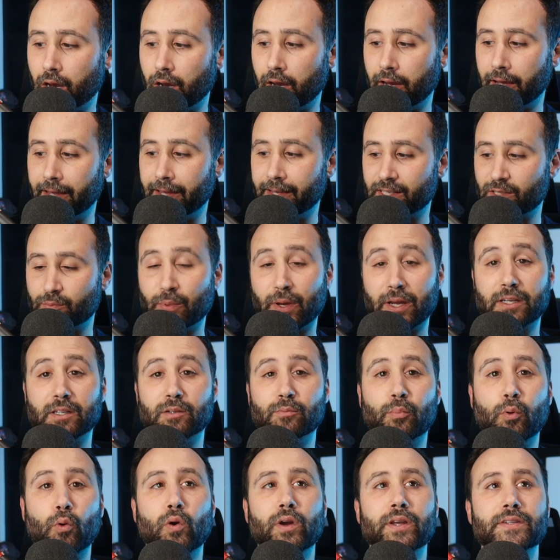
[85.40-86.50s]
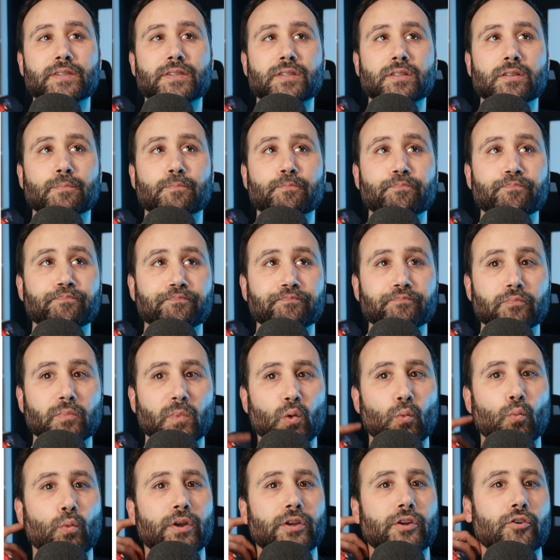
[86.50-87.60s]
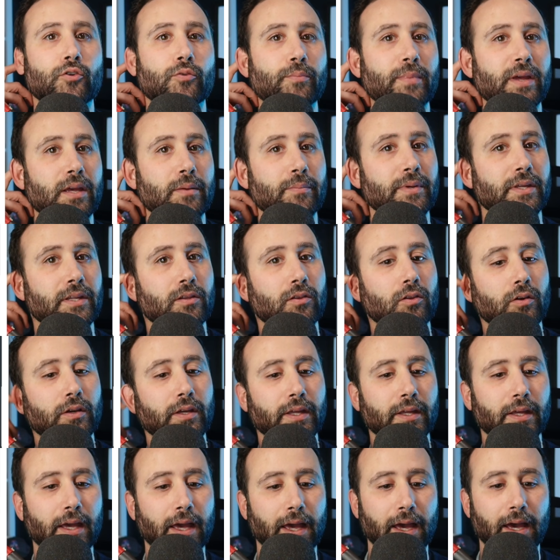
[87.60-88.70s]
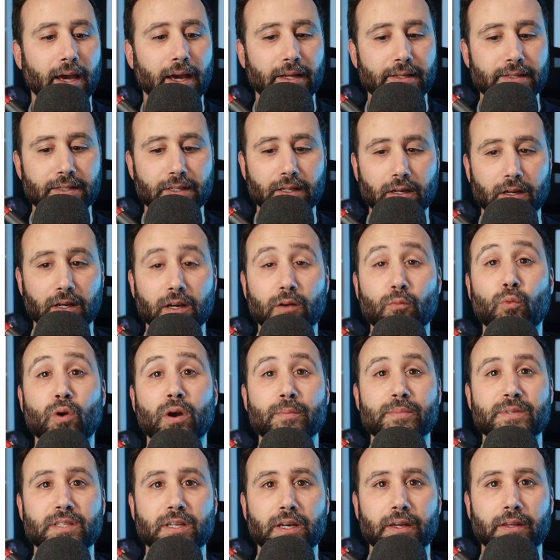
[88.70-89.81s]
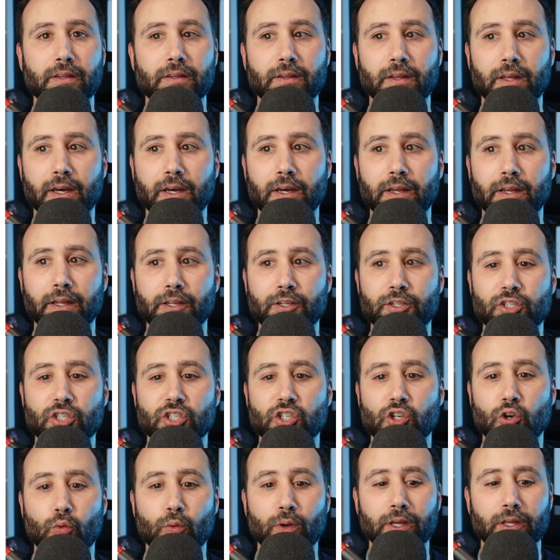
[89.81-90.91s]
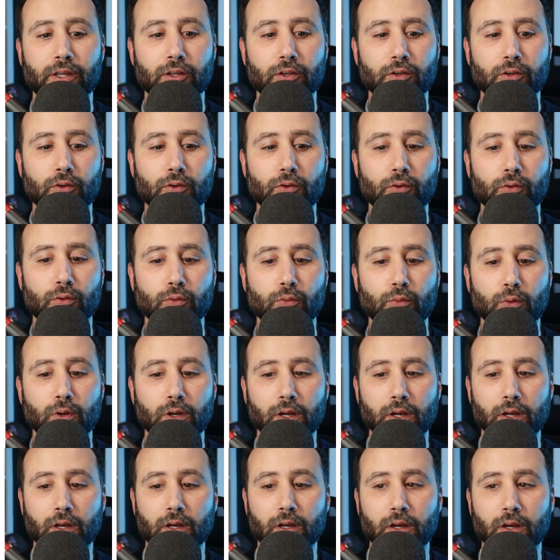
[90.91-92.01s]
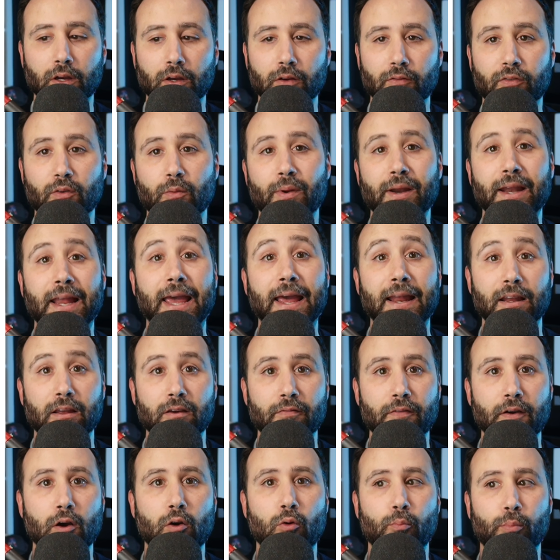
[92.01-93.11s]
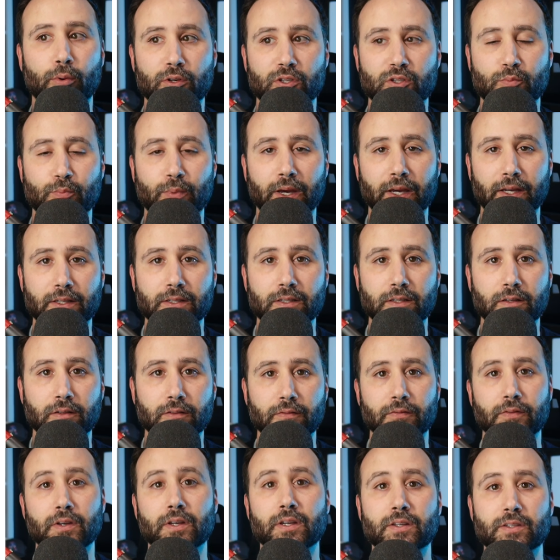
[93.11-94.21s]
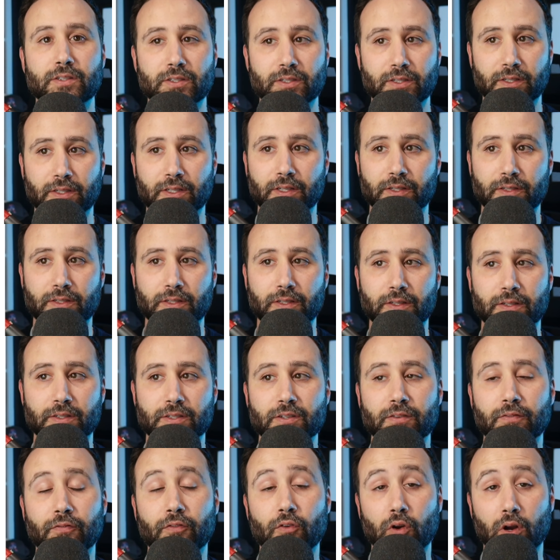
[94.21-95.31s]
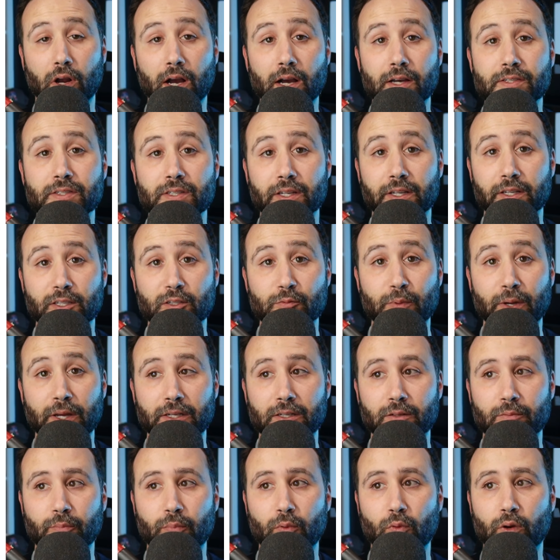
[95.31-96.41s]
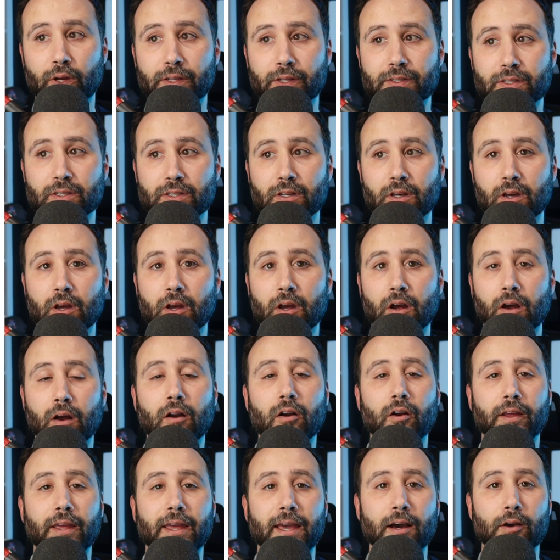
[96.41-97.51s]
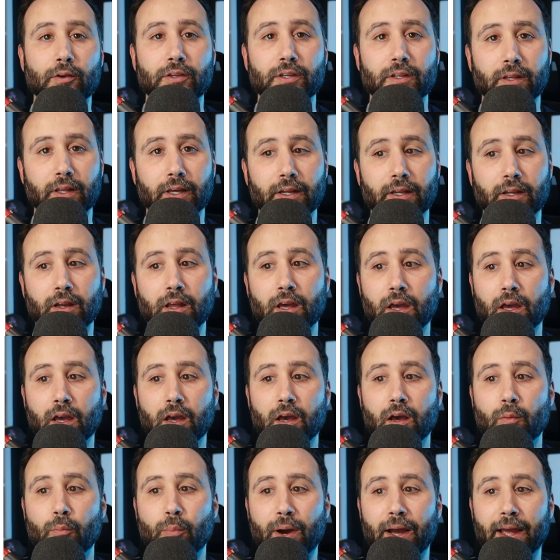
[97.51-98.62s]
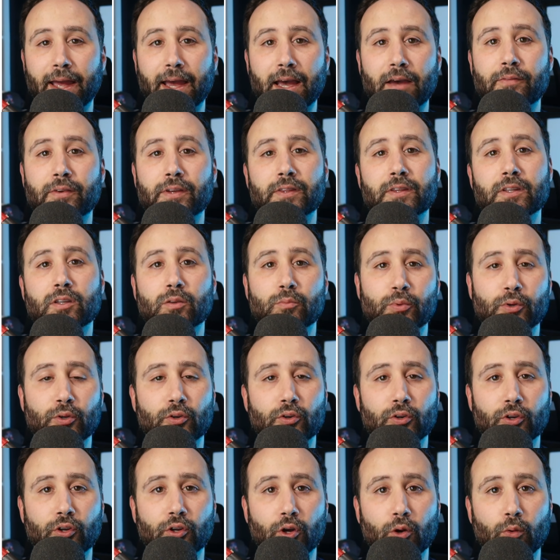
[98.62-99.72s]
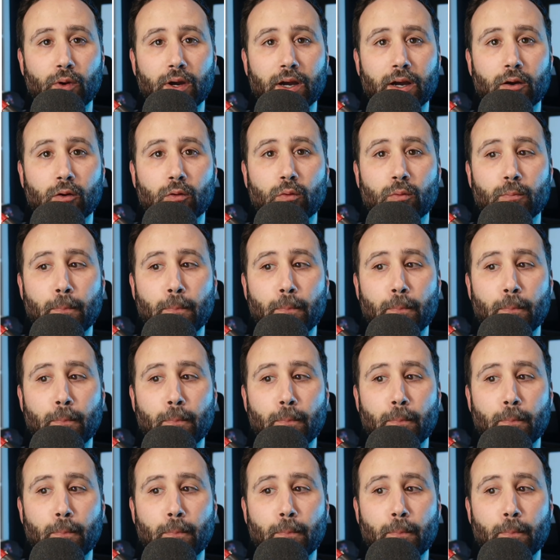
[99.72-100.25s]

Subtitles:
expected points when you're maybe looking at a website that is showing you from an NFL perspective statistics. For us, expected points are calculated by having the computer go out